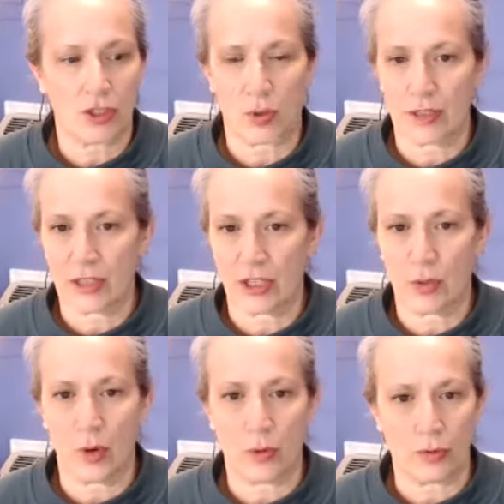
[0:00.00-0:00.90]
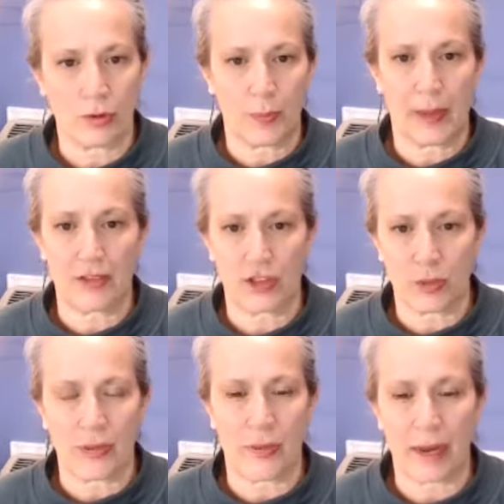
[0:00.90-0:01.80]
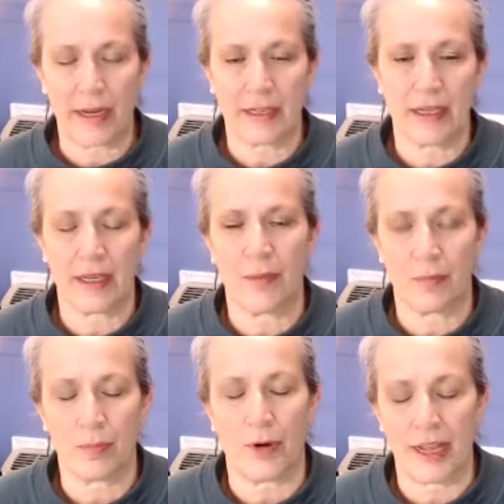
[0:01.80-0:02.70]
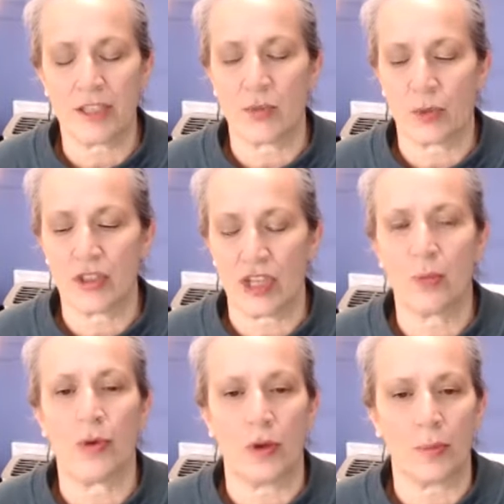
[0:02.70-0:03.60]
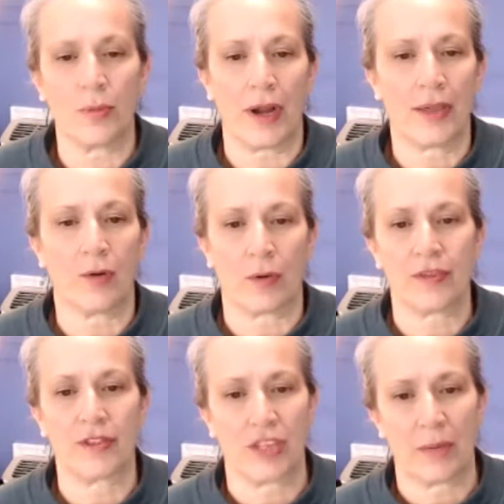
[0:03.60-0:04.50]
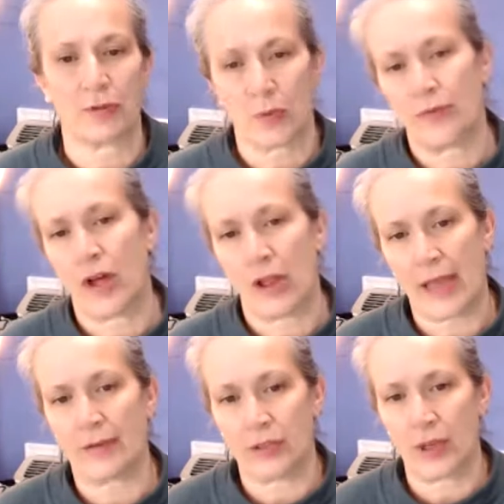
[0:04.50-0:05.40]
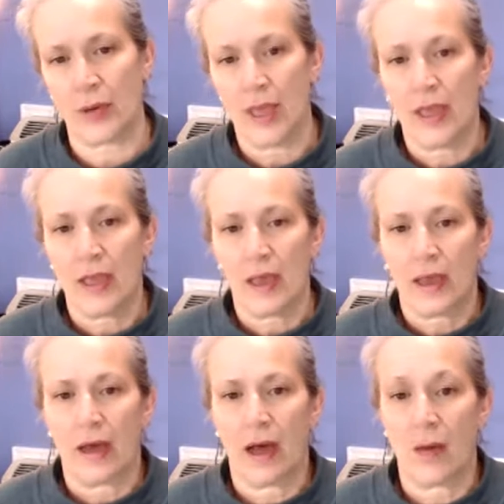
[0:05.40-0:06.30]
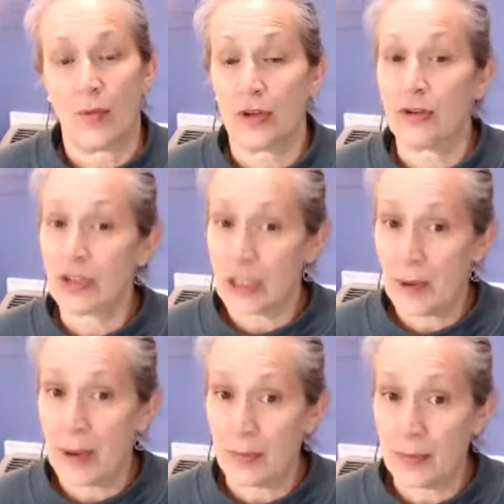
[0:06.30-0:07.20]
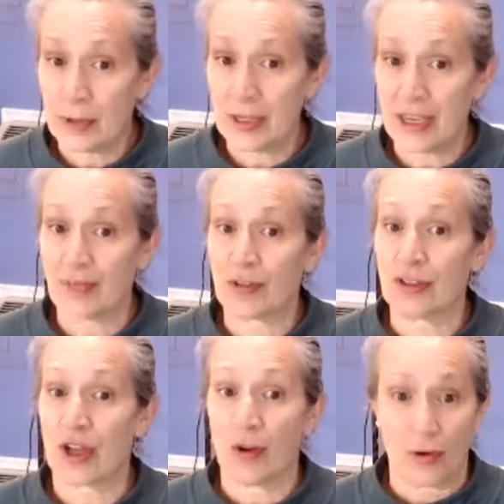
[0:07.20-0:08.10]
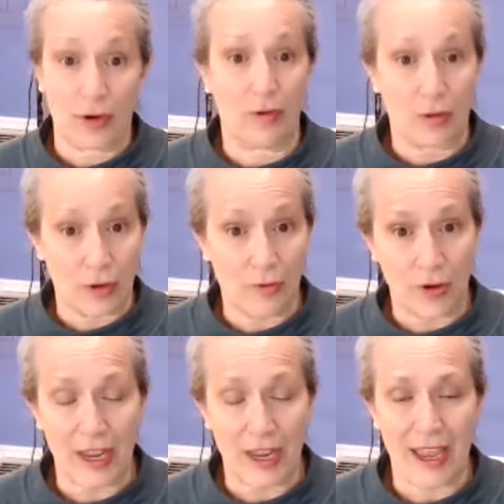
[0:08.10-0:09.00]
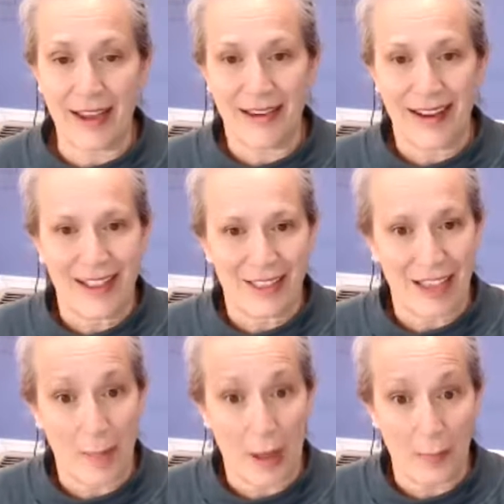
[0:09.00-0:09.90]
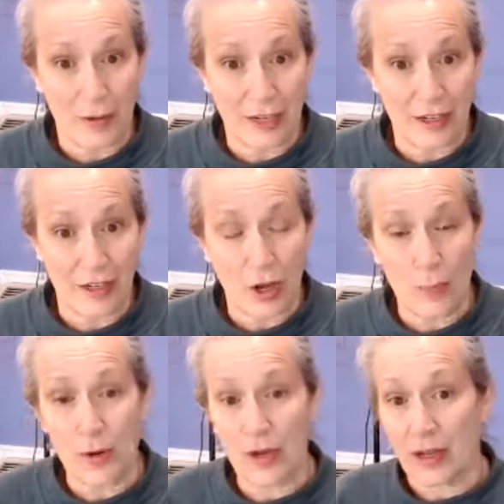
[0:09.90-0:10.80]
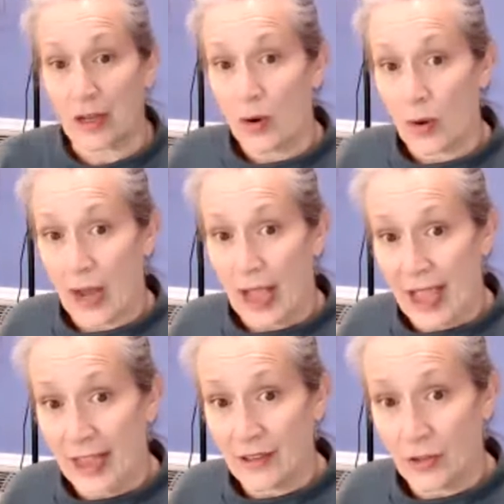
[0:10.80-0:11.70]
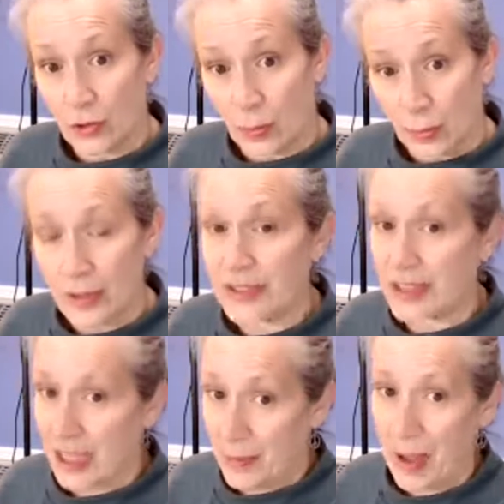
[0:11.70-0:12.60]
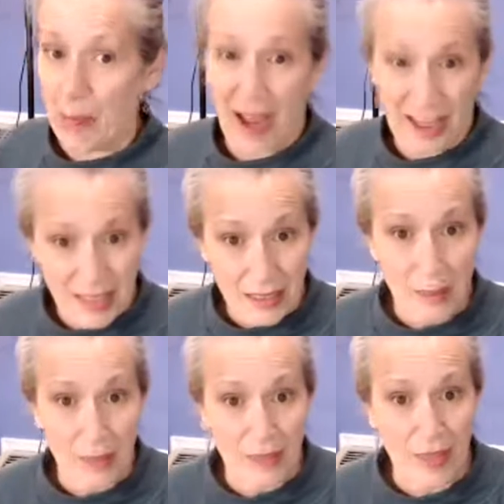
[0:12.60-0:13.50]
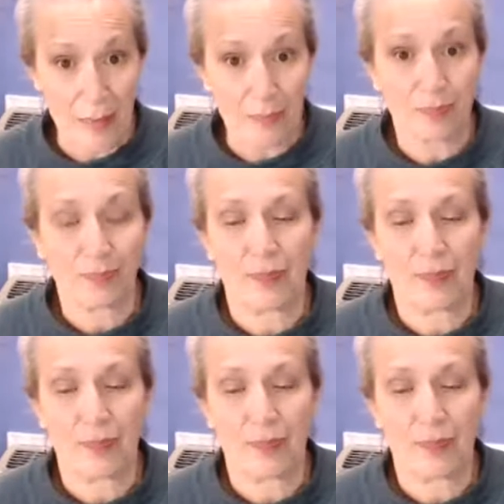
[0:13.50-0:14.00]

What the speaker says: assures that you won't lose pages when the binding breaks, which it will break, or the staples will fall out. So when you're using paper music, if it's over and over and over again, think about putting in a notebook, and your books, think about binding some of them.